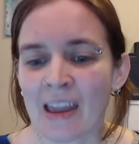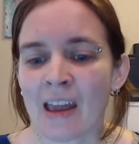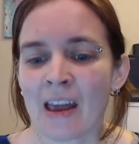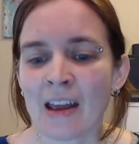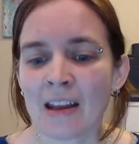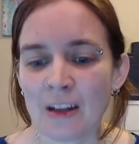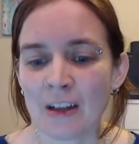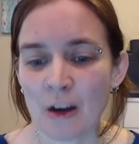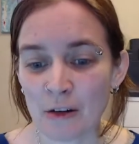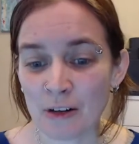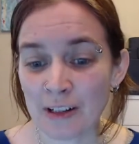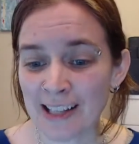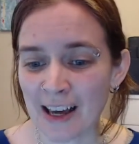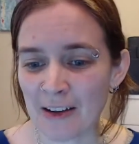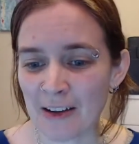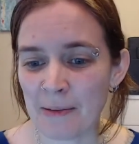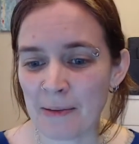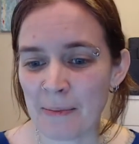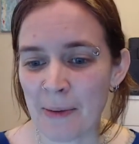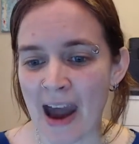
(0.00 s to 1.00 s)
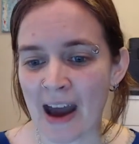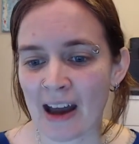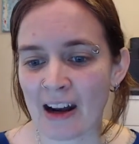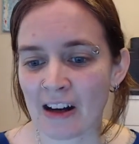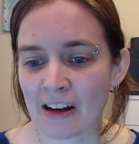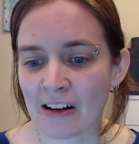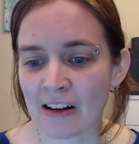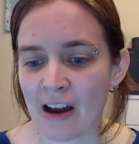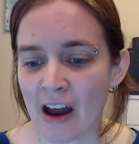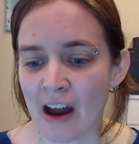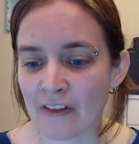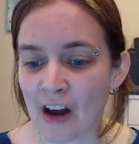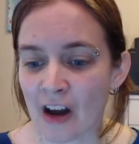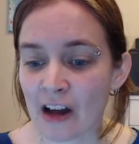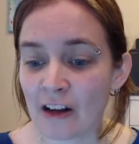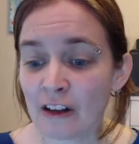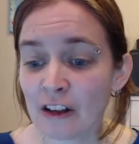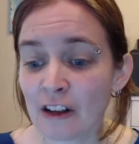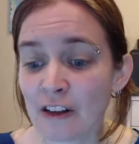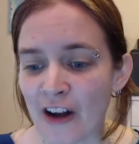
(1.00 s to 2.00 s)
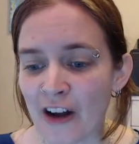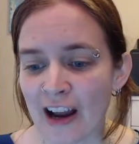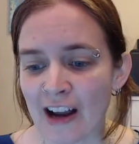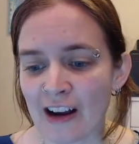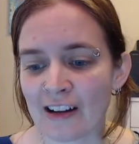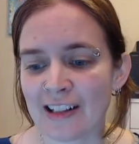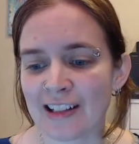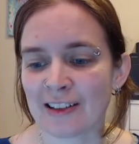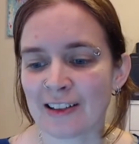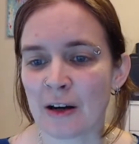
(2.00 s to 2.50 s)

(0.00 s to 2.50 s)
Notice how the pattern of underfired is